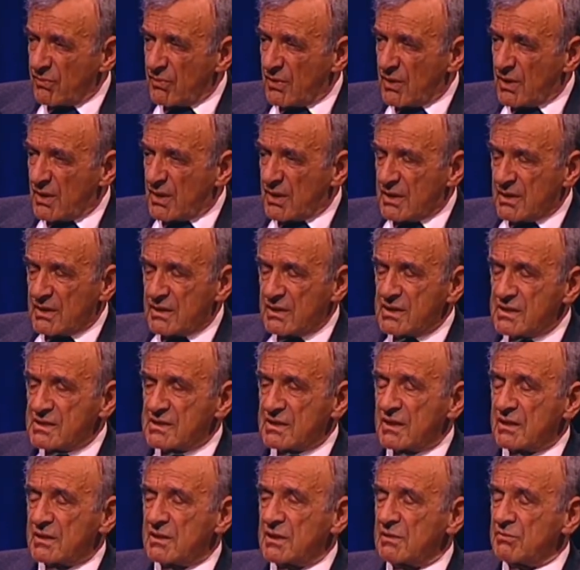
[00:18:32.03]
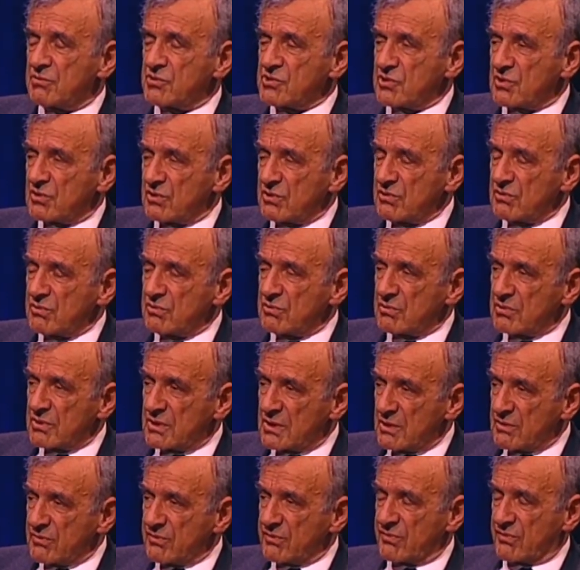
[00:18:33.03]
Mm-hmm. He said he was going to
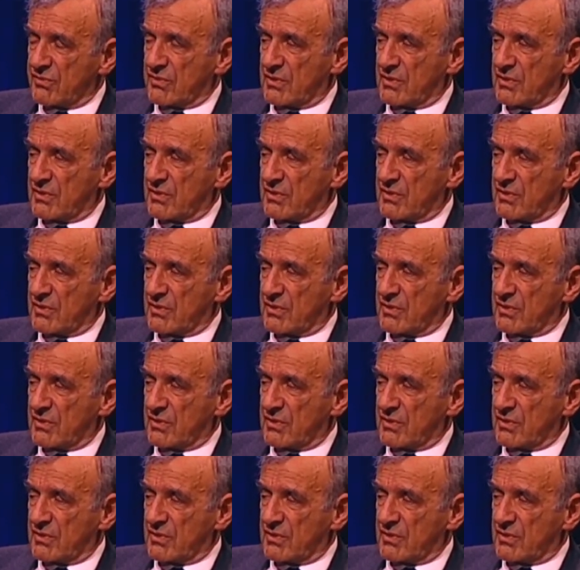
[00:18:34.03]
give